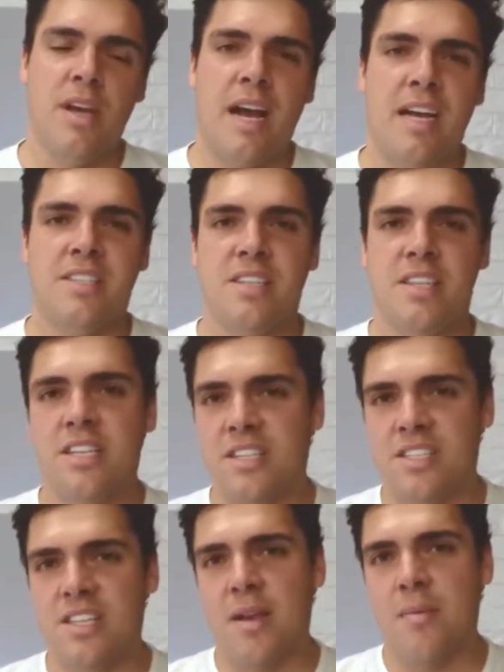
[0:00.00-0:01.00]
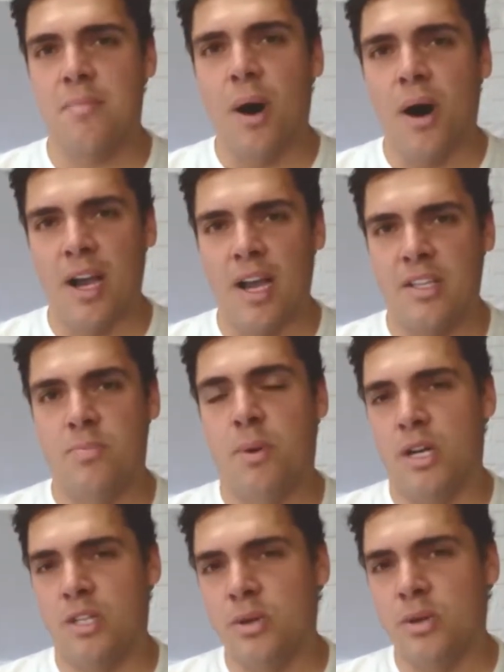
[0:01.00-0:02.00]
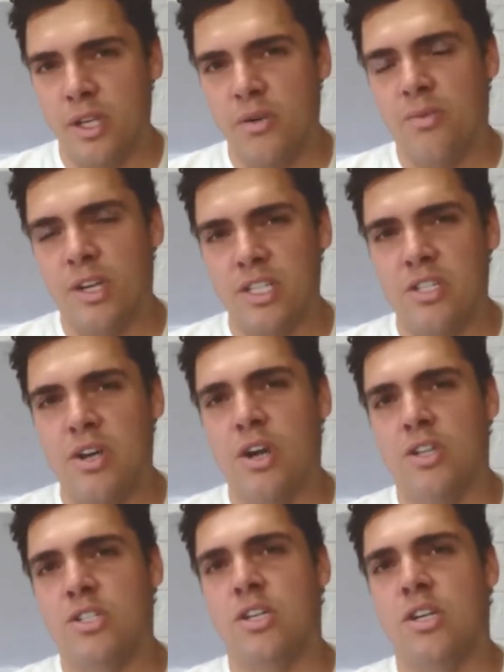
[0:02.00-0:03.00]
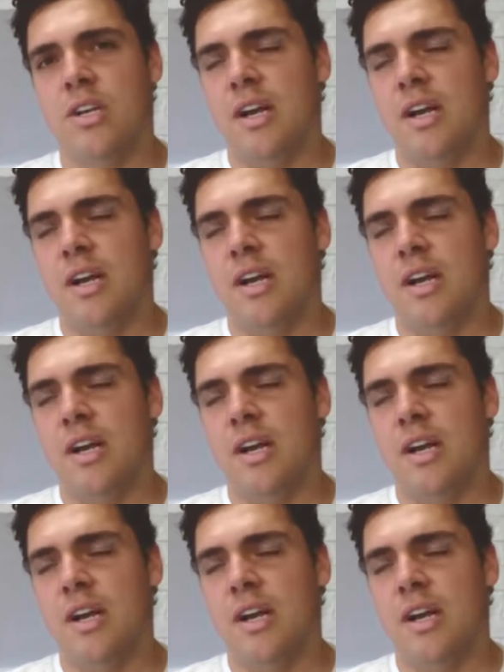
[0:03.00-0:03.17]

as an interstate buyer by doing your research.